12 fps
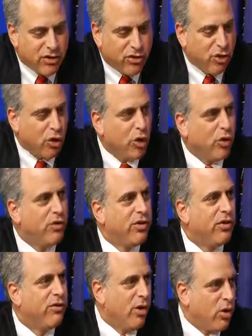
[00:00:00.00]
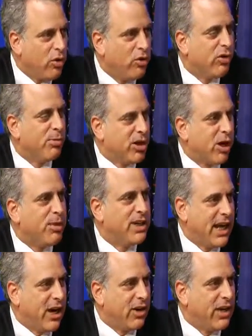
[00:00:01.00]
serve the voters of Montgomery
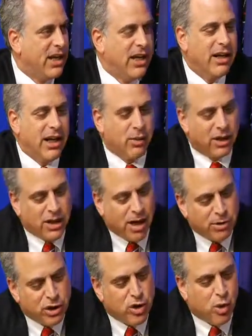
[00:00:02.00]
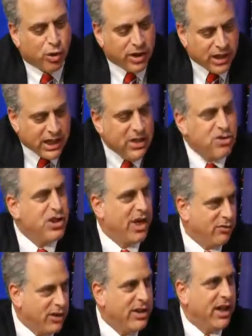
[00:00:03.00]
County. I want to come into court each and
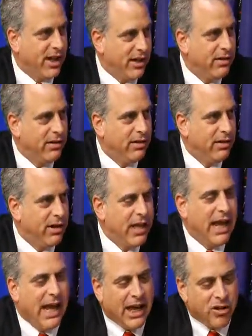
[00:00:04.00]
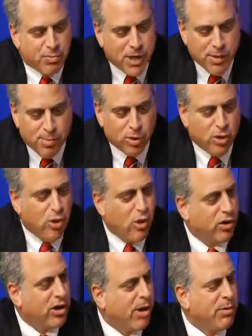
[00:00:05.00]
every day as people who
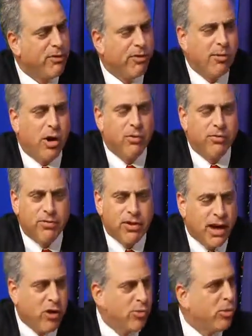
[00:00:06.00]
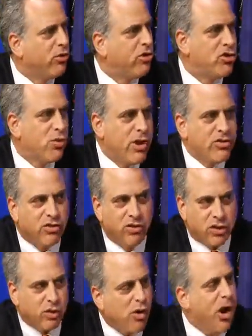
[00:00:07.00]
are coming from terrible
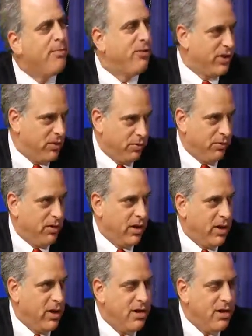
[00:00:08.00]
situations, crime victims,